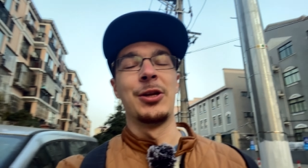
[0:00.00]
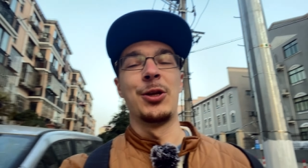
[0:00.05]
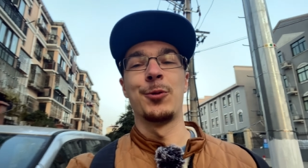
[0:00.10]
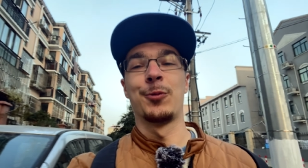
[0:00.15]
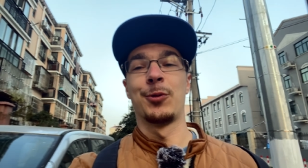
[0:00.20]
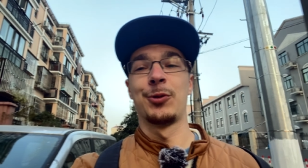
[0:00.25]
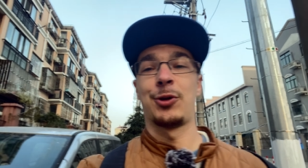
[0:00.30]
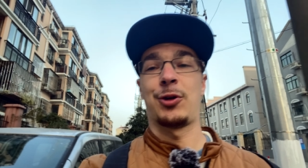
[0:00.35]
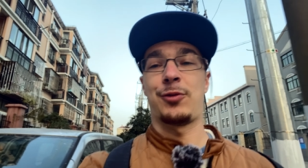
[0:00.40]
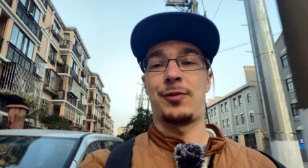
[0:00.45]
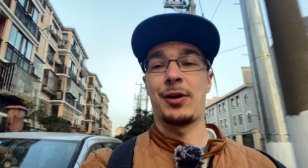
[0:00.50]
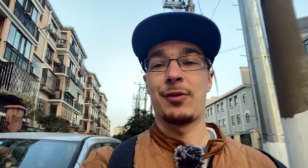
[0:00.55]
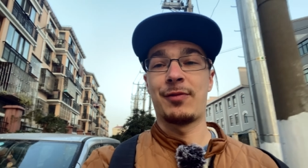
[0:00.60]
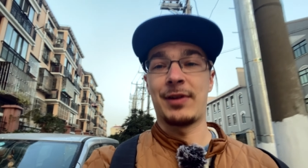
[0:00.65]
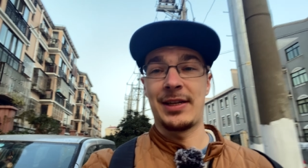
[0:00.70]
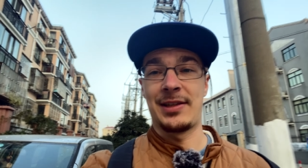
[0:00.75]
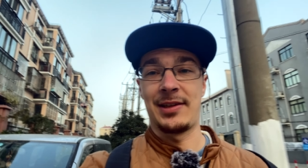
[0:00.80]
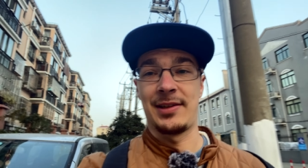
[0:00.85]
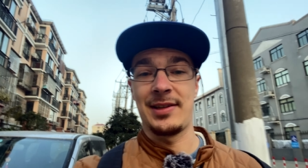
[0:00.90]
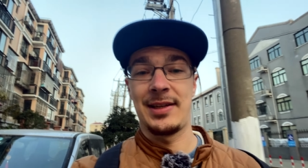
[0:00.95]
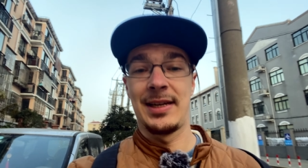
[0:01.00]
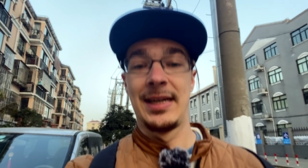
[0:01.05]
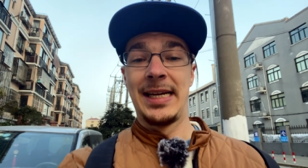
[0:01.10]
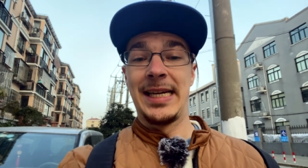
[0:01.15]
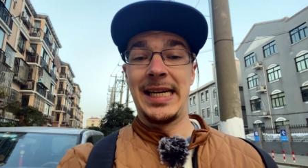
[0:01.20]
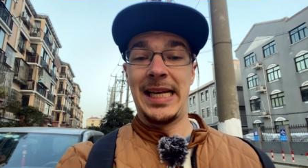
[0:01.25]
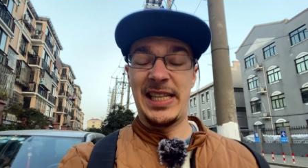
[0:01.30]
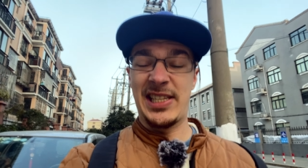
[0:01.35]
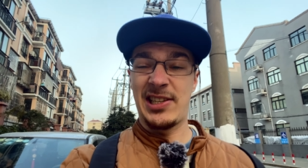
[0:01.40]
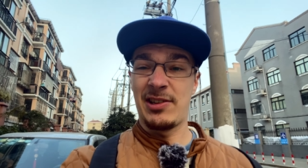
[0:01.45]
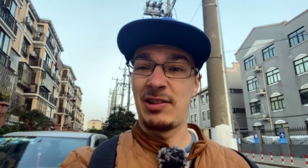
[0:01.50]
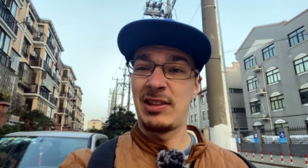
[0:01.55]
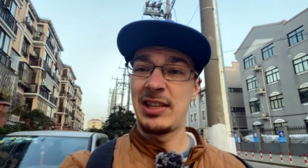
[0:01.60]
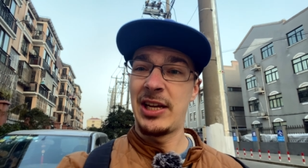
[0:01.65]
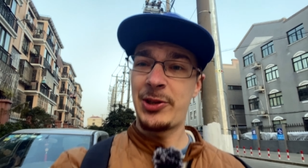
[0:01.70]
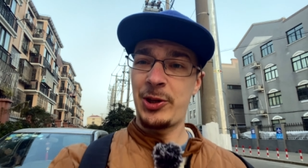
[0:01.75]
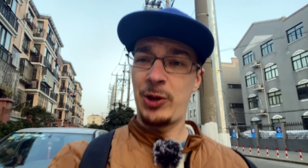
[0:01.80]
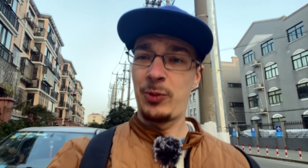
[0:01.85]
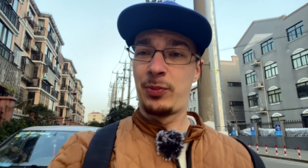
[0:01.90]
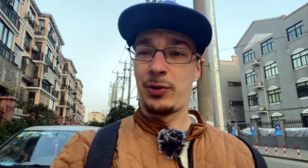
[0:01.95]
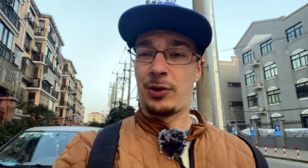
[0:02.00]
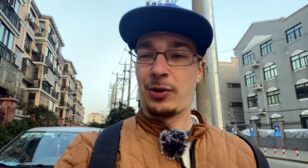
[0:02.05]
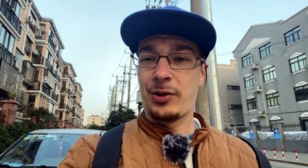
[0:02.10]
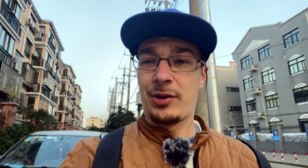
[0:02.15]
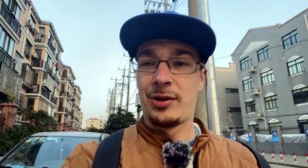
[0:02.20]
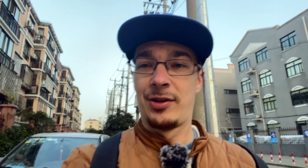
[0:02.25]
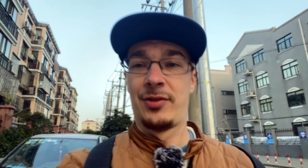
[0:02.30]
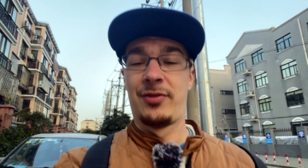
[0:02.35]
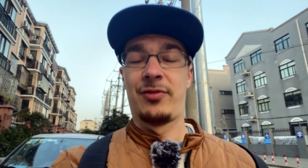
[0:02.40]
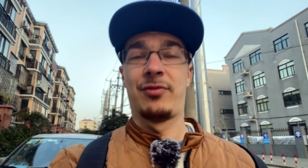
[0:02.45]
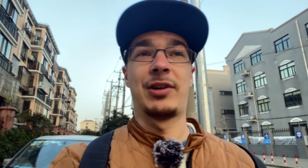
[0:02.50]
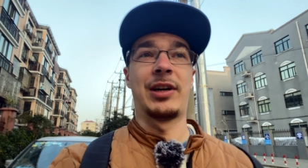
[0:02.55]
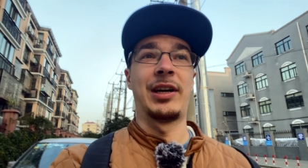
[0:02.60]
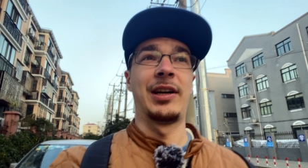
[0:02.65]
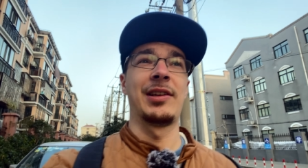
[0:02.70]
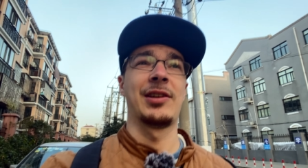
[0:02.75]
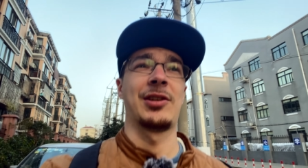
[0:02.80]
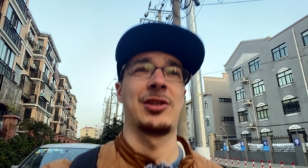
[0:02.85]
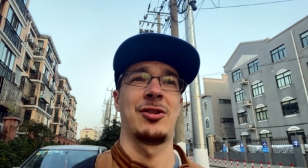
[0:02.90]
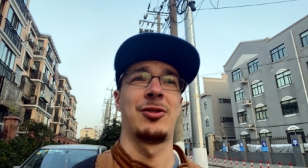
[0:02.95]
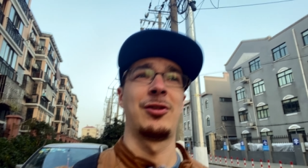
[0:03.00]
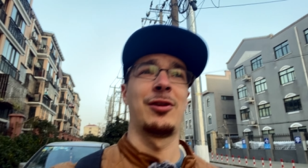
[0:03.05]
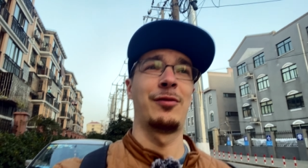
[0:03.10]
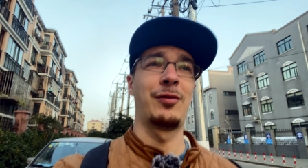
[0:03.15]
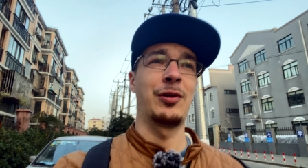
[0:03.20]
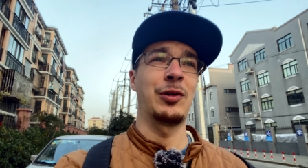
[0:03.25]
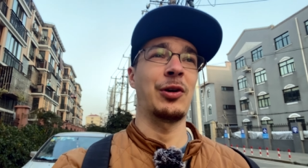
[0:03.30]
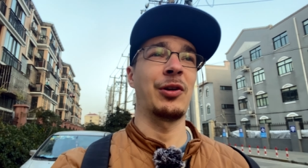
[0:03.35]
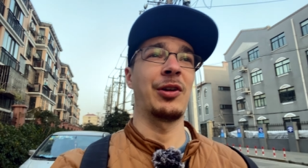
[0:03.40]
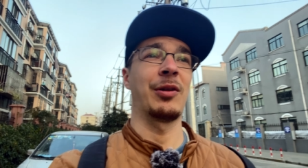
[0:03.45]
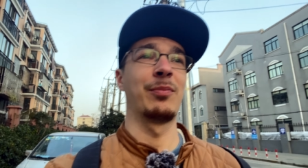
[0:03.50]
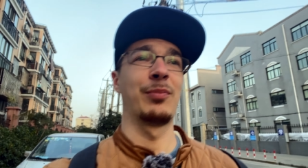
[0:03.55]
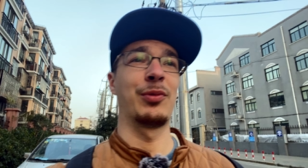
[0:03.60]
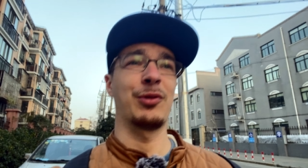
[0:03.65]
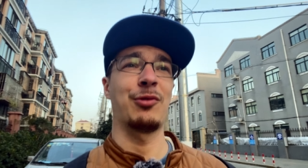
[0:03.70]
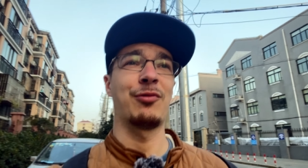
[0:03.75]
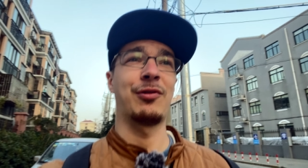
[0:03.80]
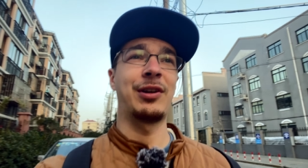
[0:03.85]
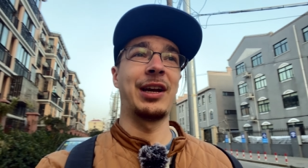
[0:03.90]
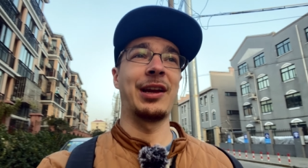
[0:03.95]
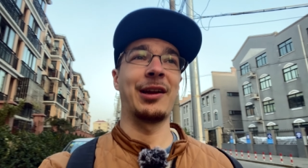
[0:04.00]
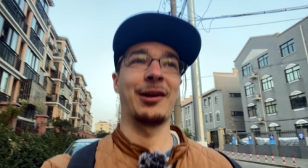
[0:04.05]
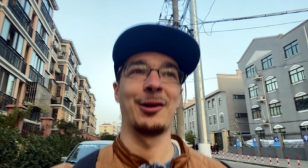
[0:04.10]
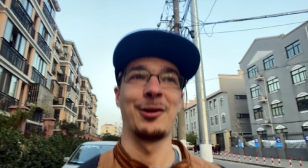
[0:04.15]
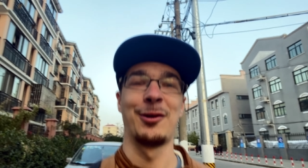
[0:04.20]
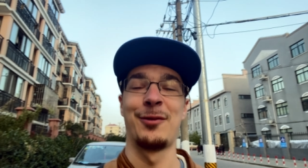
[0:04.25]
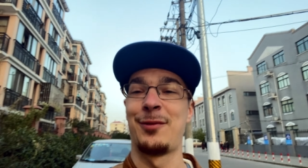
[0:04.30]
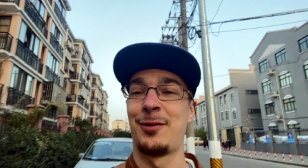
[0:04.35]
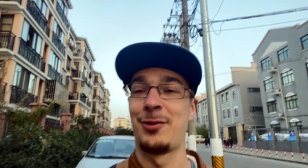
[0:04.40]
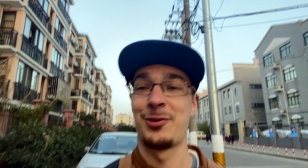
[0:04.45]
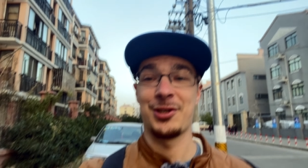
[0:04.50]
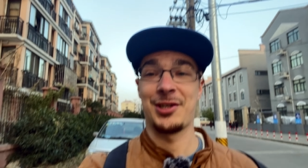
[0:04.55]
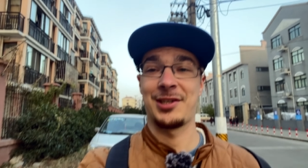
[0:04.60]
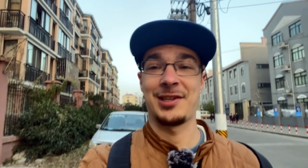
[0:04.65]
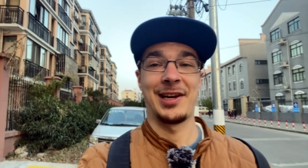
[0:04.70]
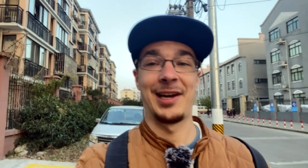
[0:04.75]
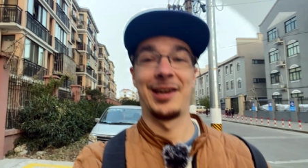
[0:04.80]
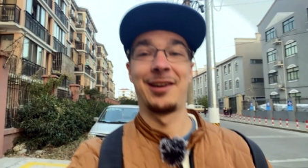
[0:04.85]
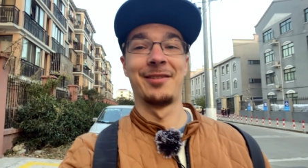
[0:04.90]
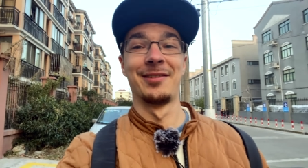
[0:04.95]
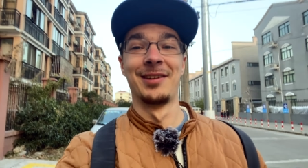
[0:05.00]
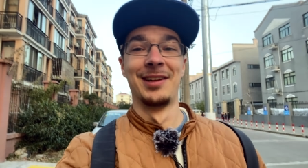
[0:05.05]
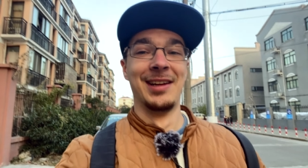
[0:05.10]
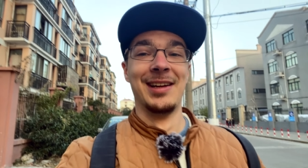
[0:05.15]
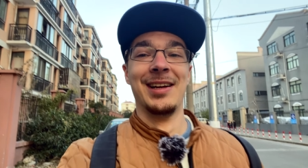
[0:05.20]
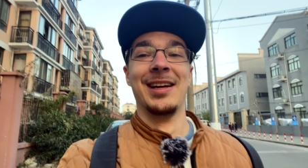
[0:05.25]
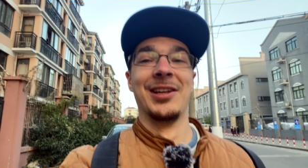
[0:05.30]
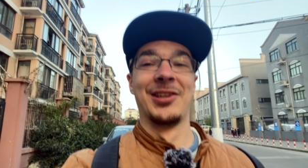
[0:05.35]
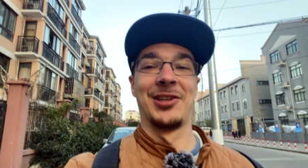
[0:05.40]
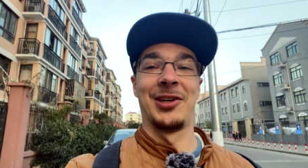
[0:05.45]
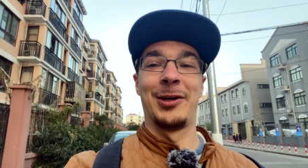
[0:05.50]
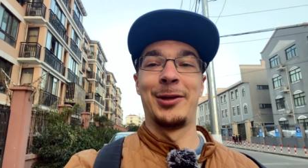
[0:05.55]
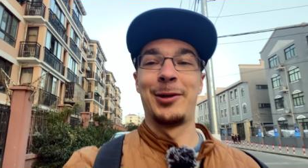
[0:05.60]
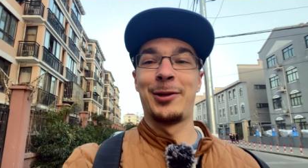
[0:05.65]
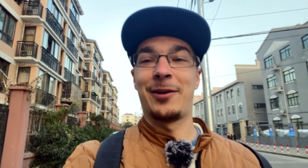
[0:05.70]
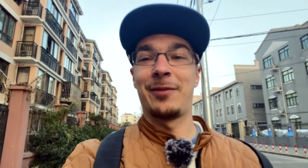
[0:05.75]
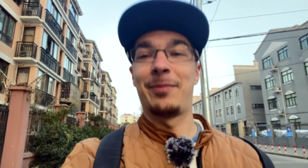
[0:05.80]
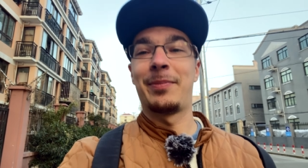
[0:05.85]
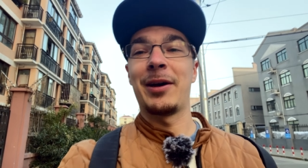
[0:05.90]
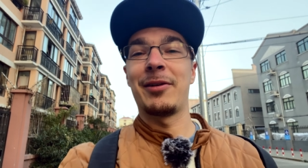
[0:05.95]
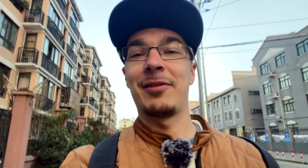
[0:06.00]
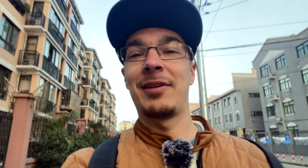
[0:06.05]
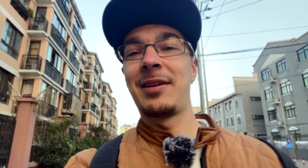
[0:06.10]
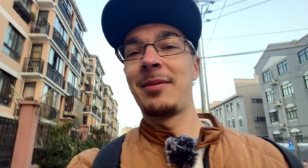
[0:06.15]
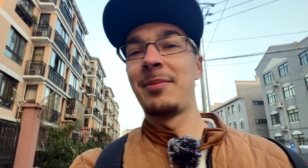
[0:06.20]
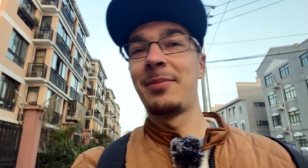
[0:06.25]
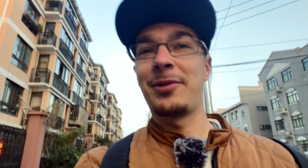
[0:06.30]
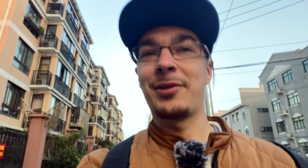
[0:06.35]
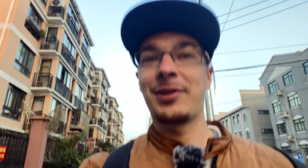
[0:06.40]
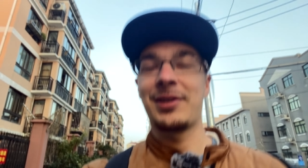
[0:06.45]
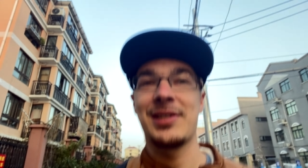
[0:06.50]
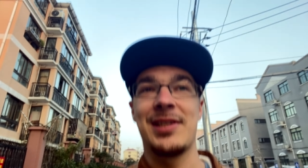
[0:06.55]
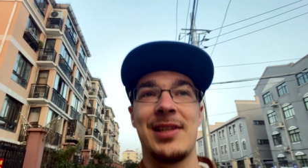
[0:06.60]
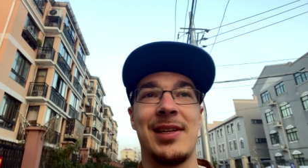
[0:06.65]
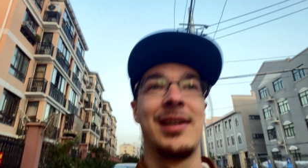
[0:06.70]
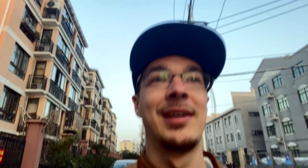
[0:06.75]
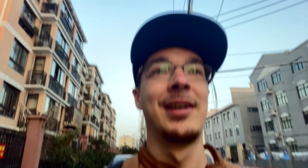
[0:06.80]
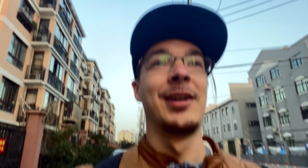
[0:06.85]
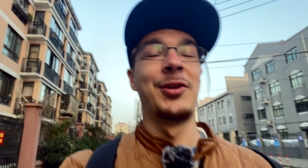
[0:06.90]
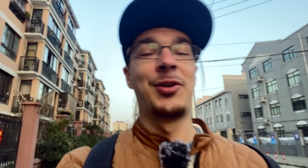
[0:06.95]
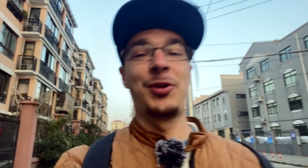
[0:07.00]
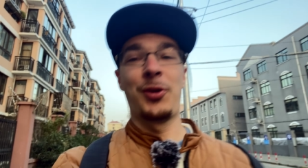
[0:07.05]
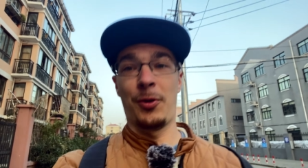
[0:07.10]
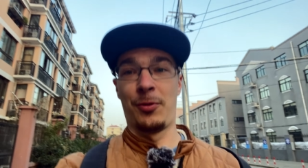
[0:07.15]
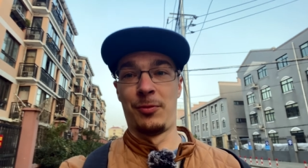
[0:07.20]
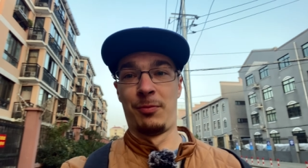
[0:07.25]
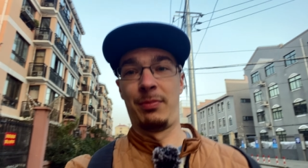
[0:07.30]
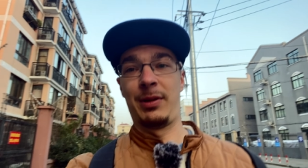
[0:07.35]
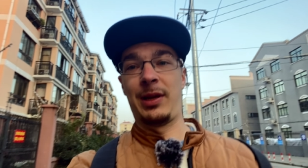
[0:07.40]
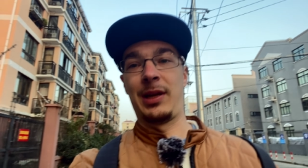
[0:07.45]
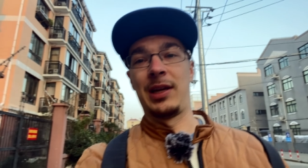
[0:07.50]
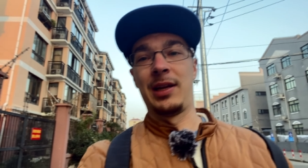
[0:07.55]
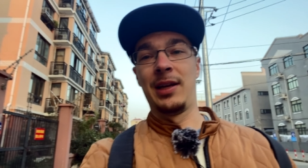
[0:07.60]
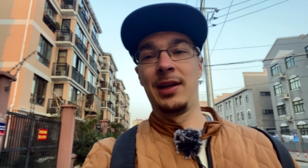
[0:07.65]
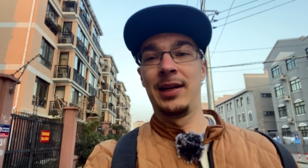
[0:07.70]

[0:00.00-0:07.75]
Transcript: You will not regret it. It's a little book, right? So if you're not a book reader, or if you're just kind of turned off by reading books, don't be.